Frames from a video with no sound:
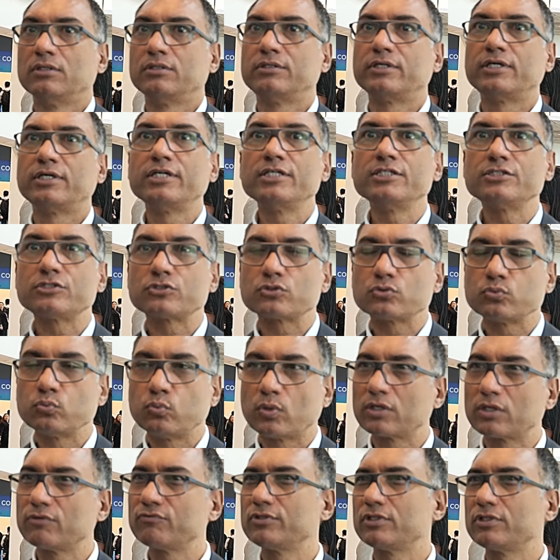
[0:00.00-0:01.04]
there is
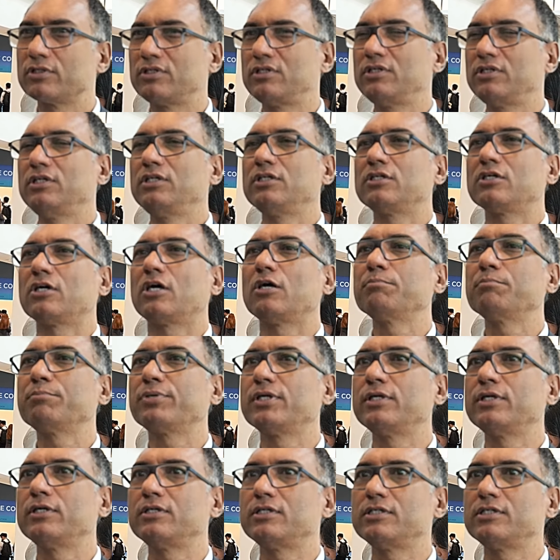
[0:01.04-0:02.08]
one of the key
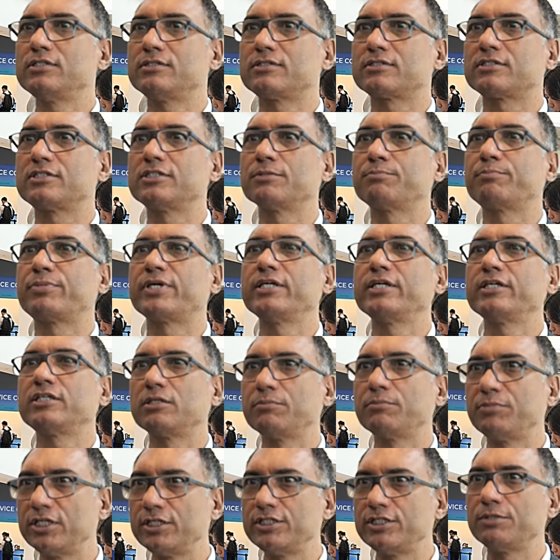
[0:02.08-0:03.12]
component is the
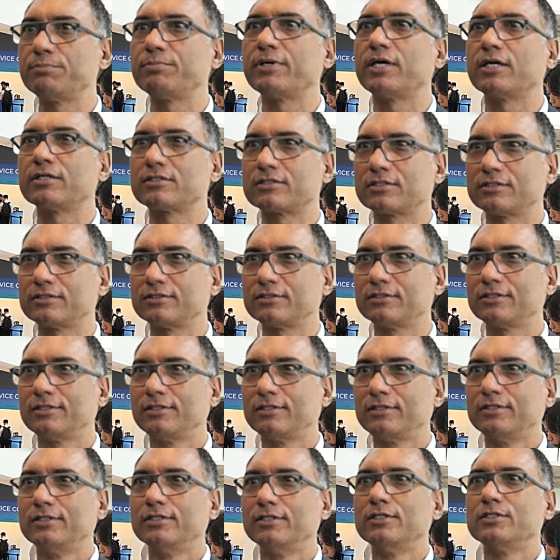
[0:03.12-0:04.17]
predictability part.
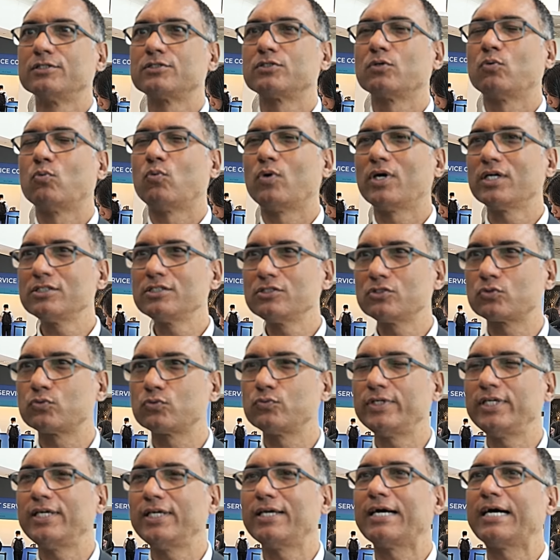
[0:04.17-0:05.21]
So once
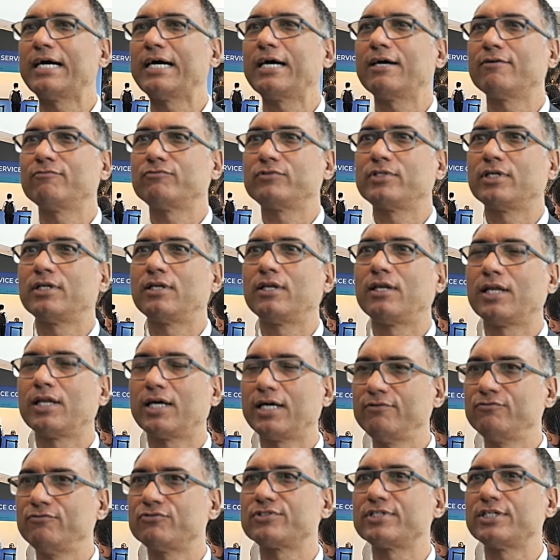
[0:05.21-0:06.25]
we have the
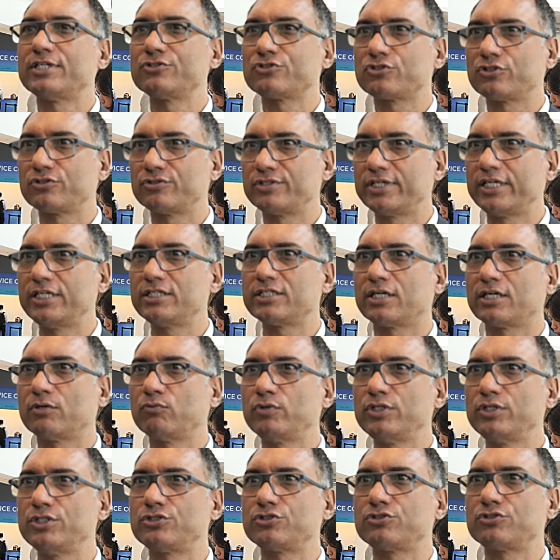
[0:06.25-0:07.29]
live sensor data,
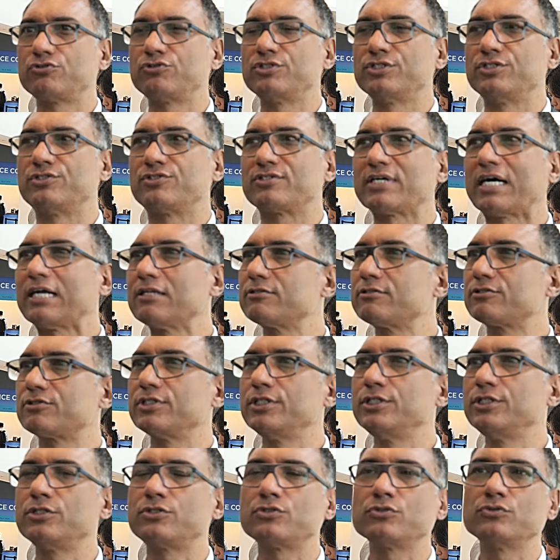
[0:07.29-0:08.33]
which results
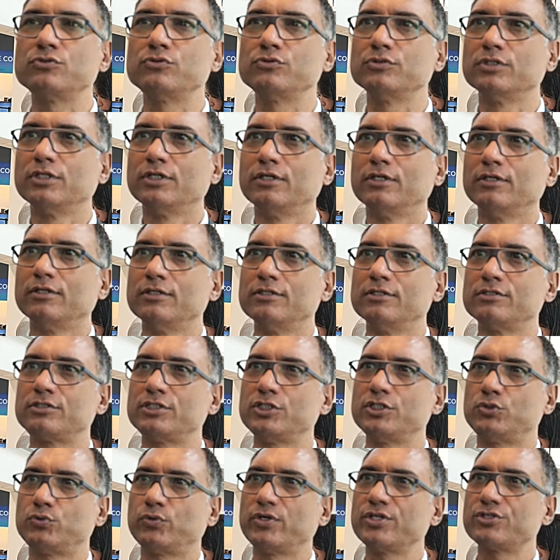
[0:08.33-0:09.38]
into
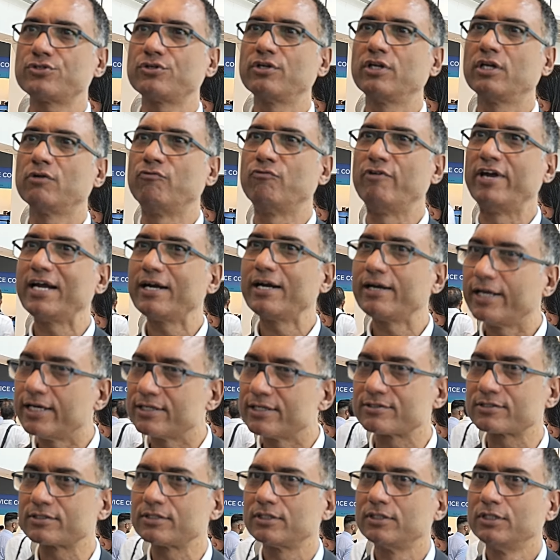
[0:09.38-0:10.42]
situational
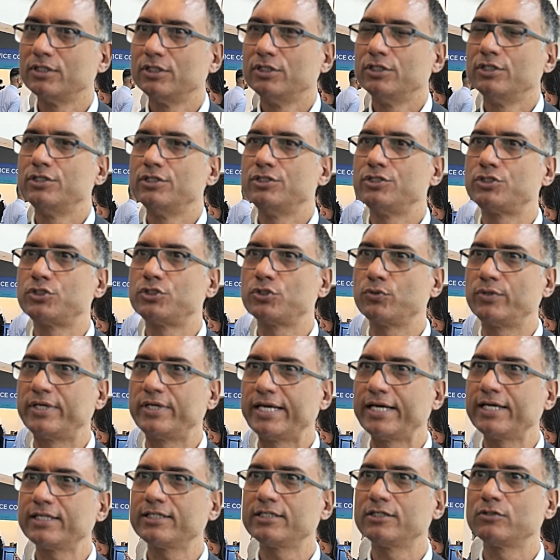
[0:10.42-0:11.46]
awareness,
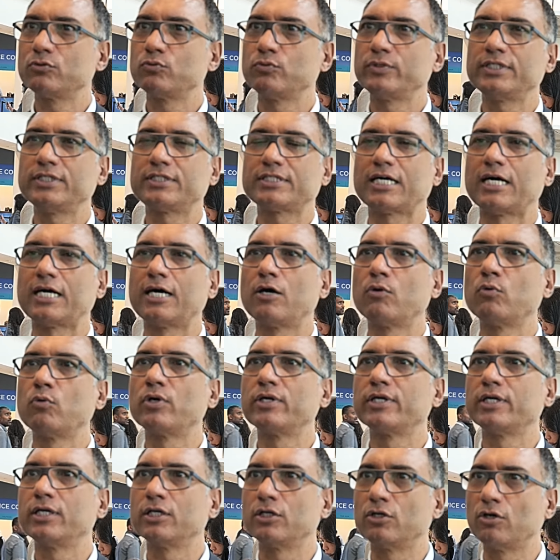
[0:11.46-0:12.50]
together with
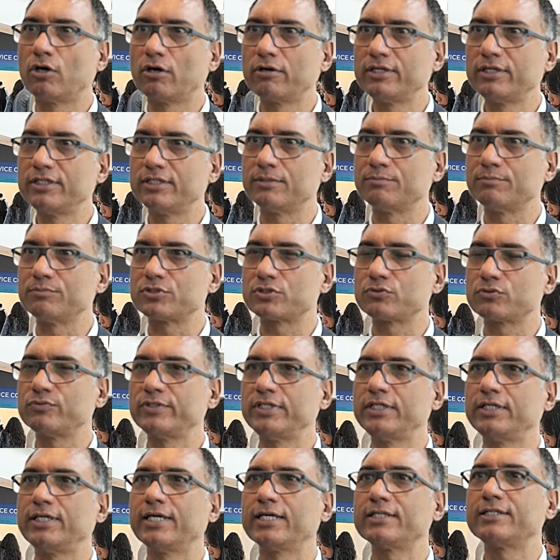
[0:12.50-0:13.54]
our algorithms,
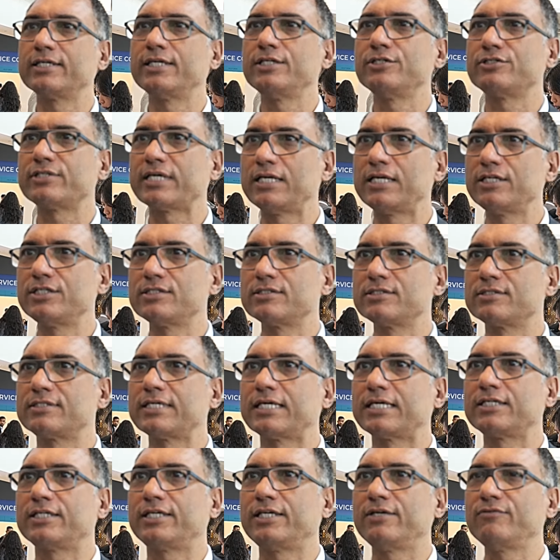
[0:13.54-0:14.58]
we get the intelligence
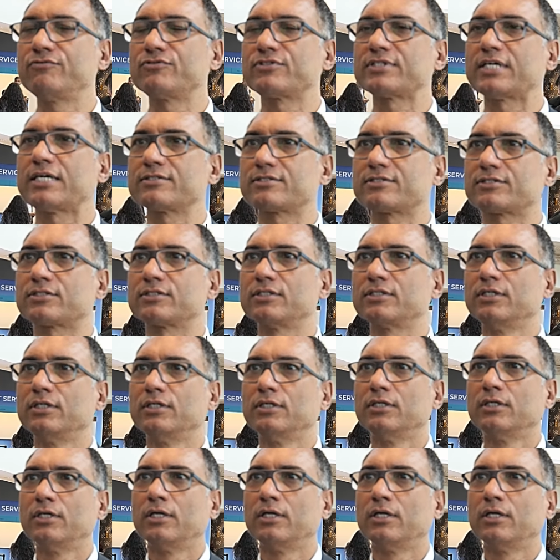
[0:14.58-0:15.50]
that gives us